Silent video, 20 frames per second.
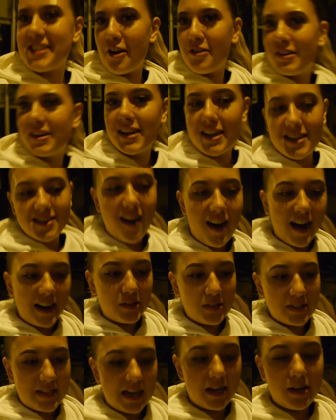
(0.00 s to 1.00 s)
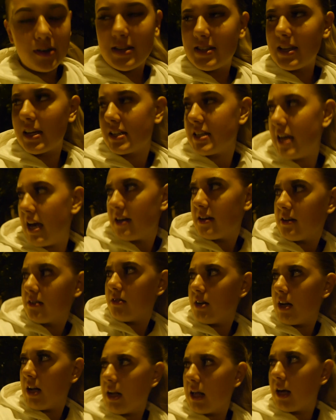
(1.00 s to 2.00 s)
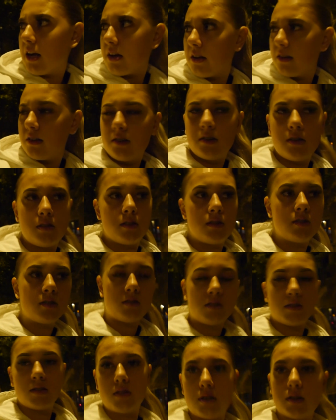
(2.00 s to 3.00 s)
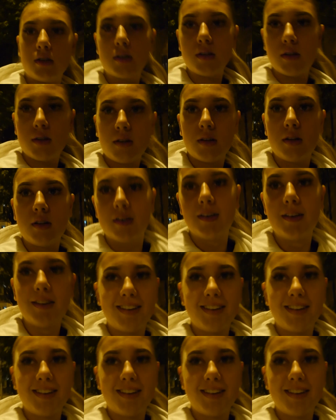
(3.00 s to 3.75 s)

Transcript: it's only like nine or ten. It's like ten. I'll just, I'll crawl. I'll just crawl through the house.